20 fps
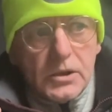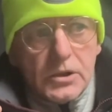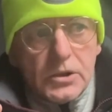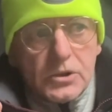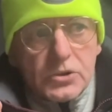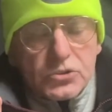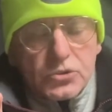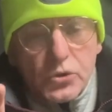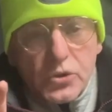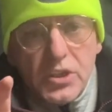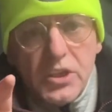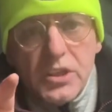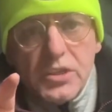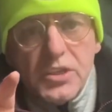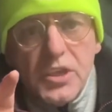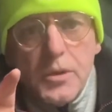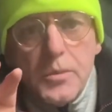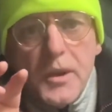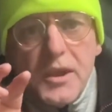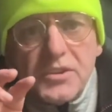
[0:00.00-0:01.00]
So
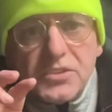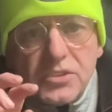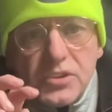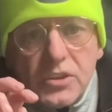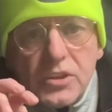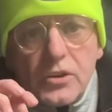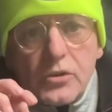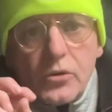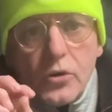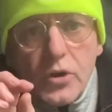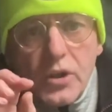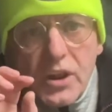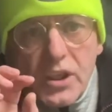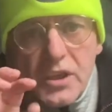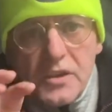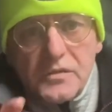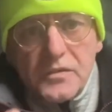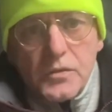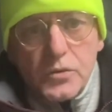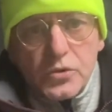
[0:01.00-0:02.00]
they went to the Royal Air
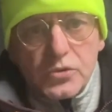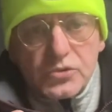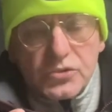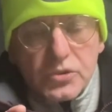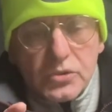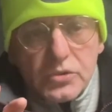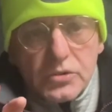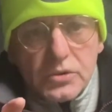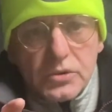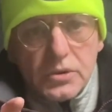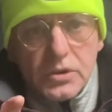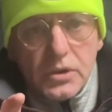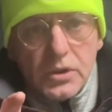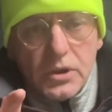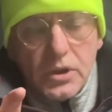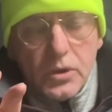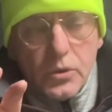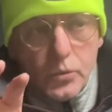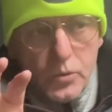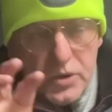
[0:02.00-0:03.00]
Force
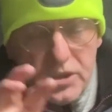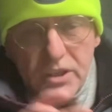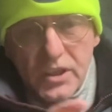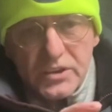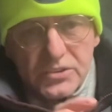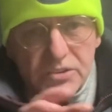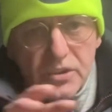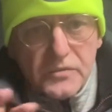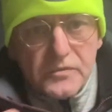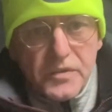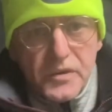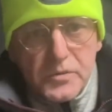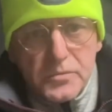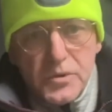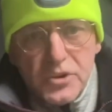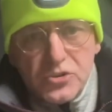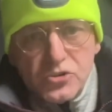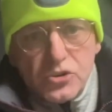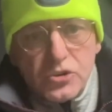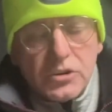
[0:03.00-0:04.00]
with this
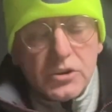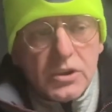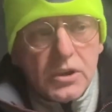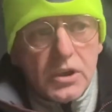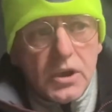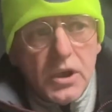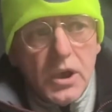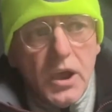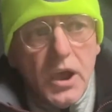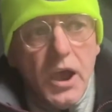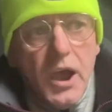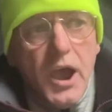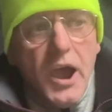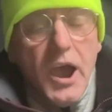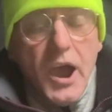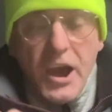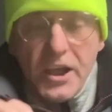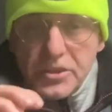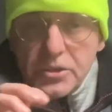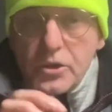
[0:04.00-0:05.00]
information,
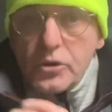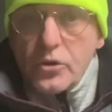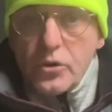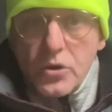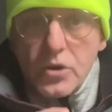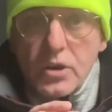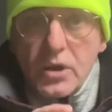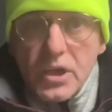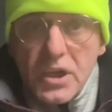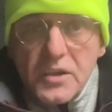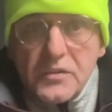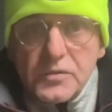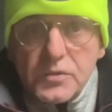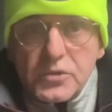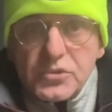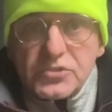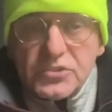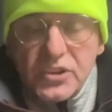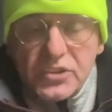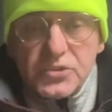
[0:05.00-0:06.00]
and the Royal Air
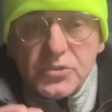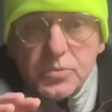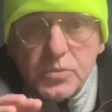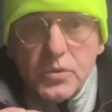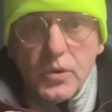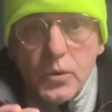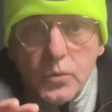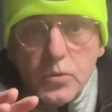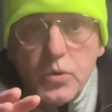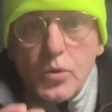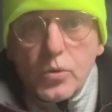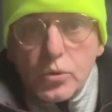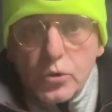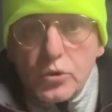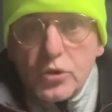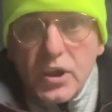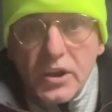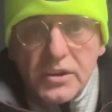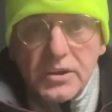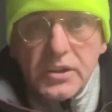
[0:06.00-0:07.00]
Force says, we'll
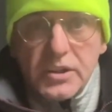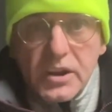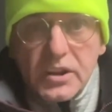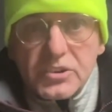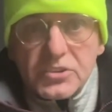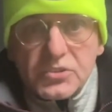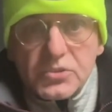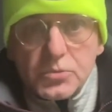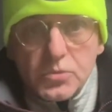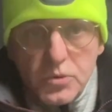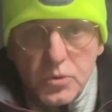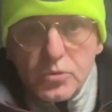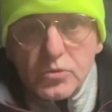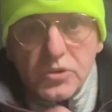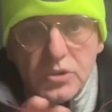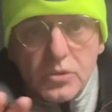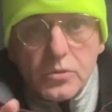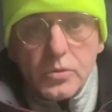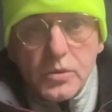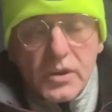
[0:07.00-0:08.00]
look into this, we'll
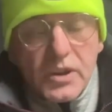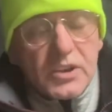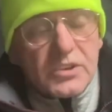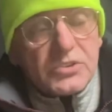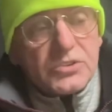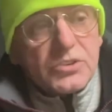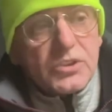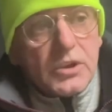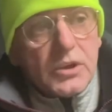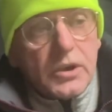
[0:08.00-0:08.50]
deal with this.